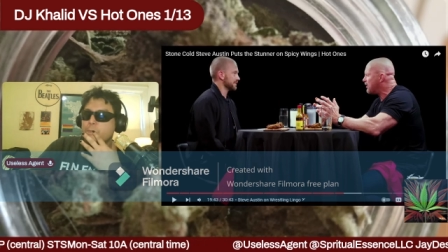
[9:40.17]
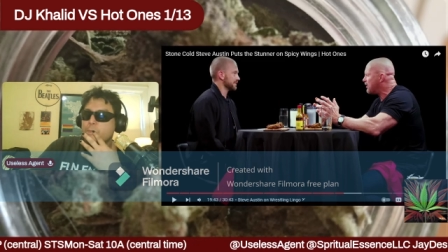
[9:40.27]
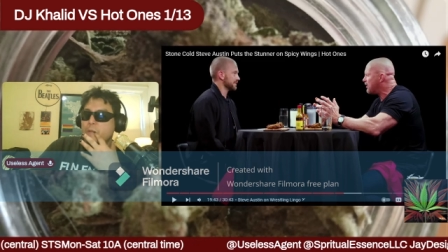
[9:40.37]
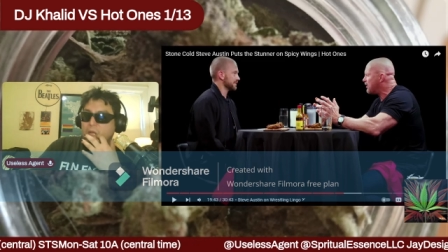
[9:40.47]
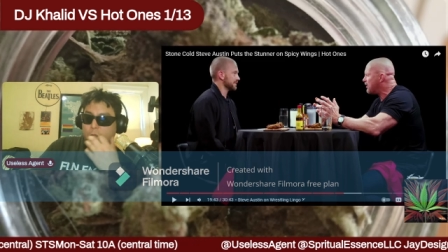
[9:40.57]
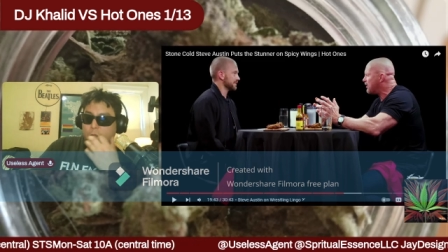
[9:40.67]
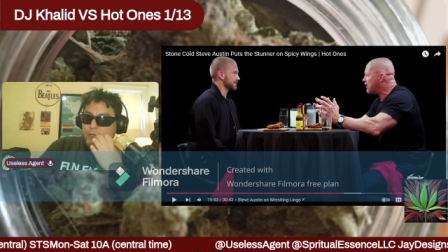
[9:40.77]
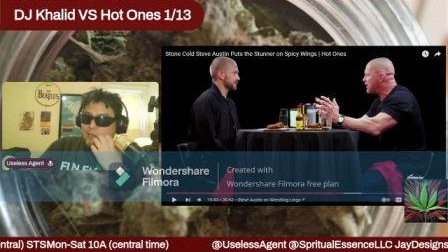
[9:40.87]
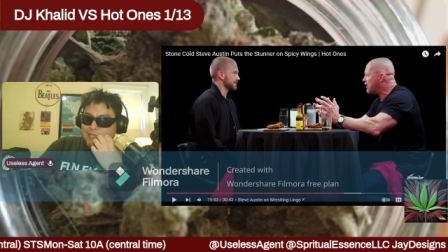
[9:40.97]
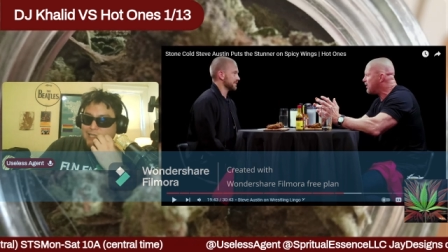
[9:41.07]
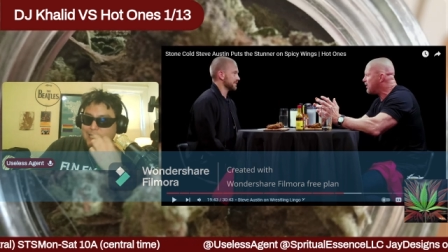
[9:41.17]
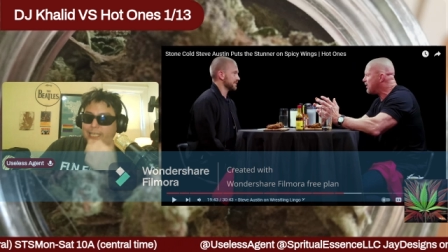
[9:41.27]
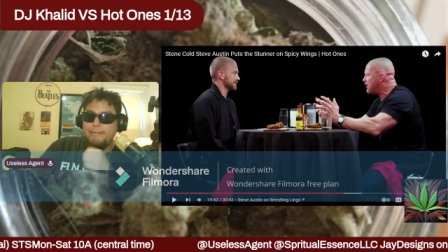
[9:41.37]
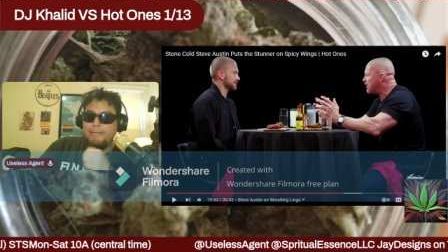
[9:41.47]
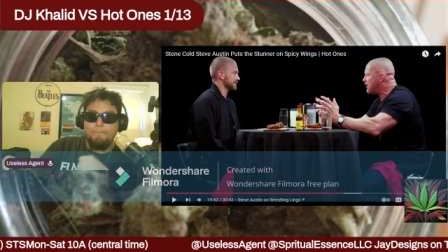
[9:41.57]
not only is
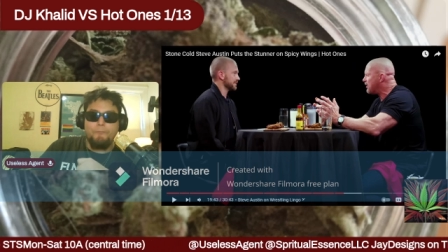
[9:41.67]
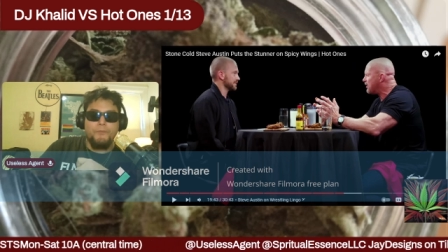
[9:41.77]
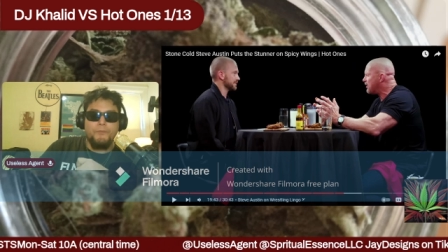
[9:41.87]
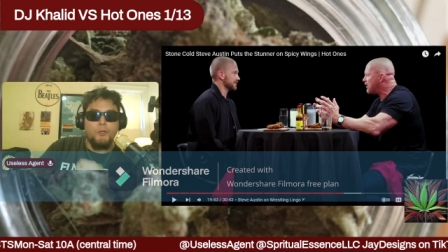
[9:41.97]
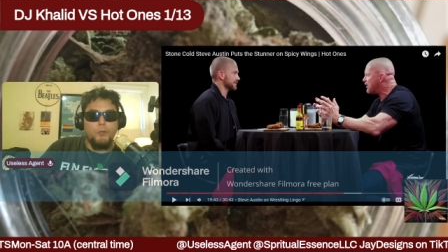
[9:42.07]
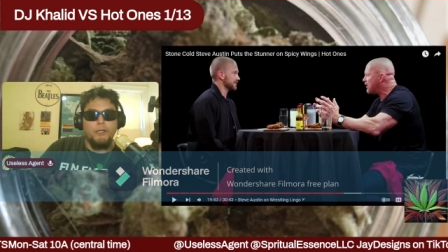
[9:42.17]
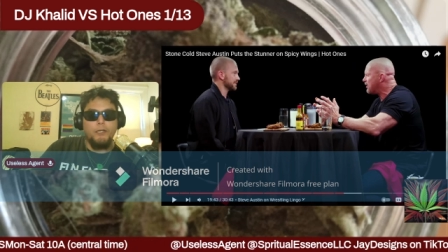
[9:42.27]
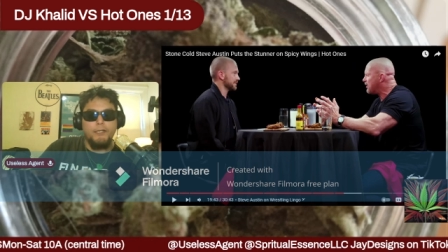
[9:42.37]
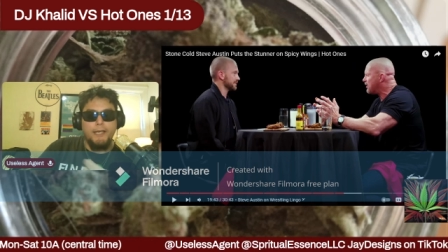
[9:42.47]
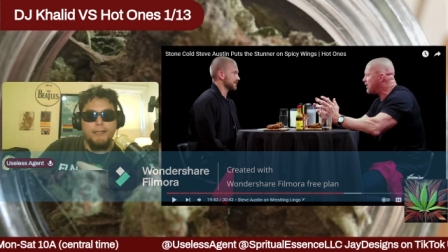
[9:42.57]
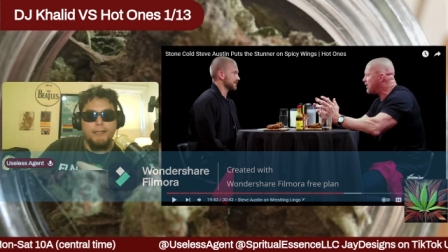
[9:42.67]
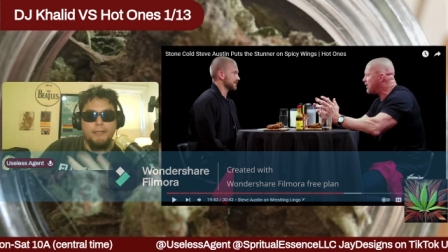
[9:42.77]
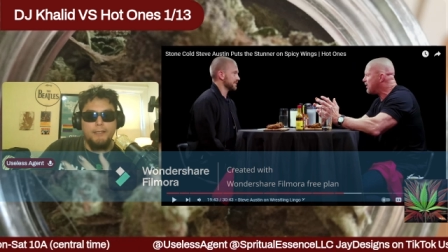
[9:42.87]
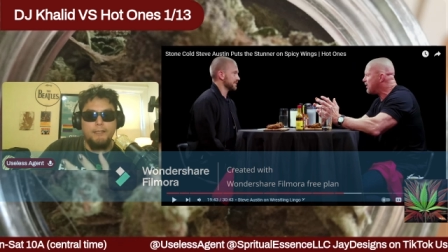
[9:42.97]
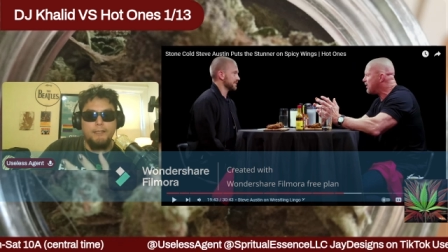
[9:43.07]
he going to take
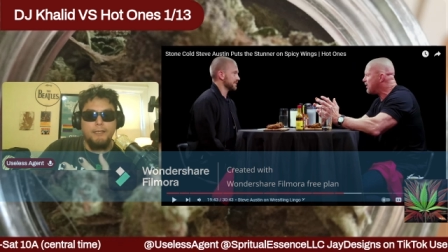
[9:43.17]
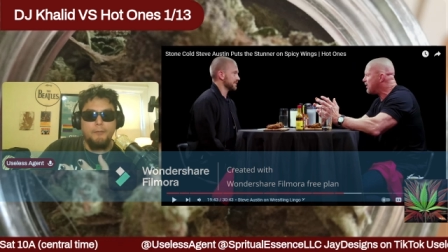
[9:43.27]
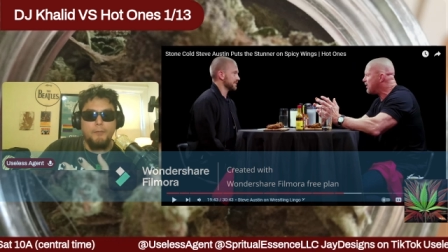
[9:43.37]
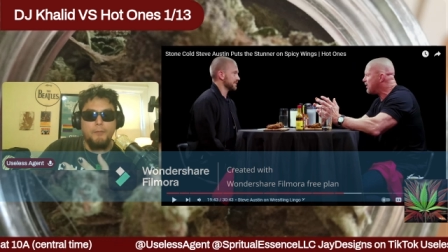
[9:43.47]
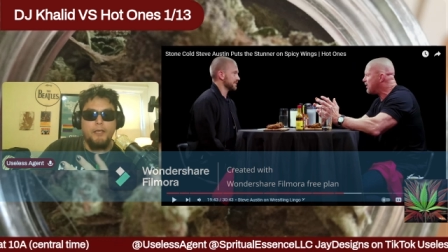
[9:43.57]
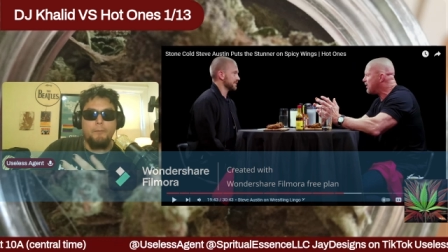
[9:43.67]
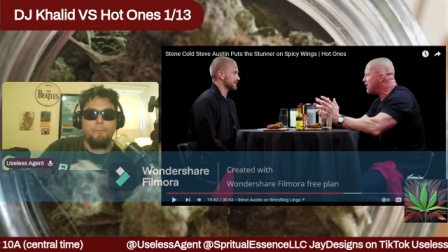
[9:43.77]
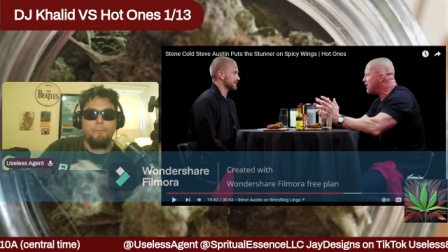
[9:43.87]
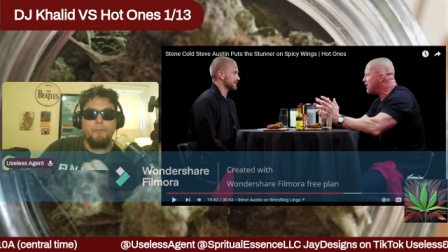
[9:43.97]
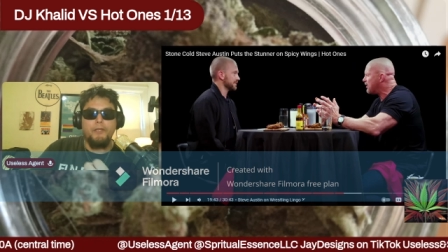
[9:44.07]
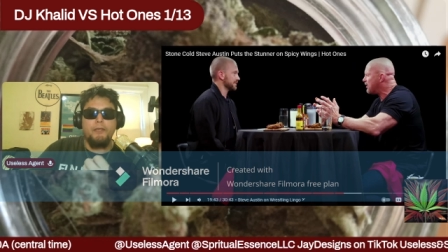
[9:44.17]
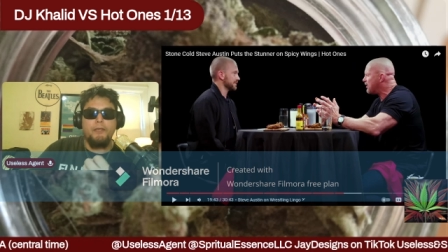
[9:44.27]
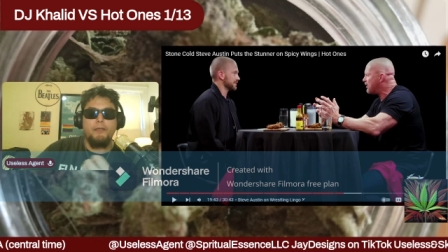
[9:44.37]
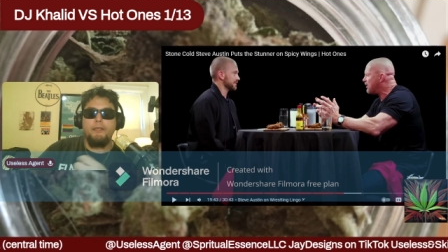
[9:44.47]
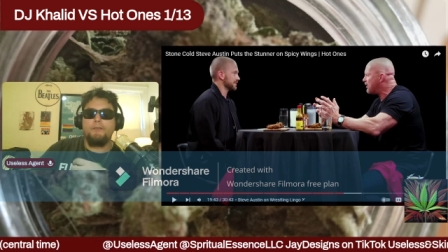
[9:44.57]
this like a man, but he,
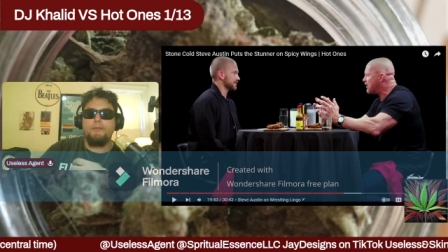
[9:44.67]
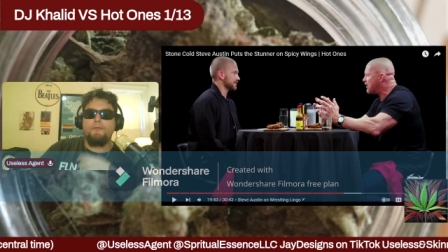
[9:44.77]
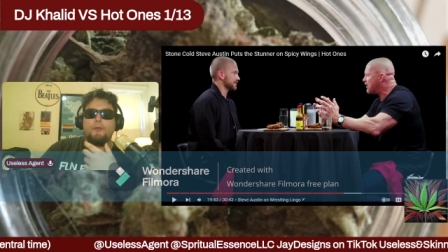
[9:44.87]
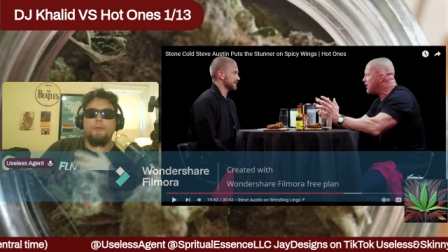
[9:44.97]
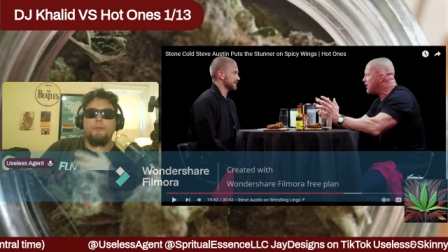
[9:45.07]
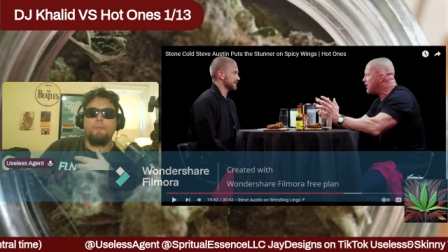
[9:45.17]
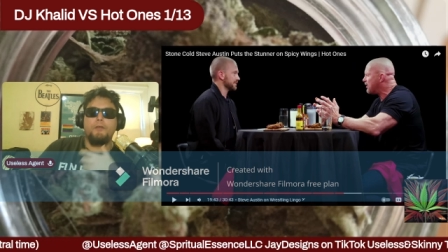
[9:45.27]
he's from a,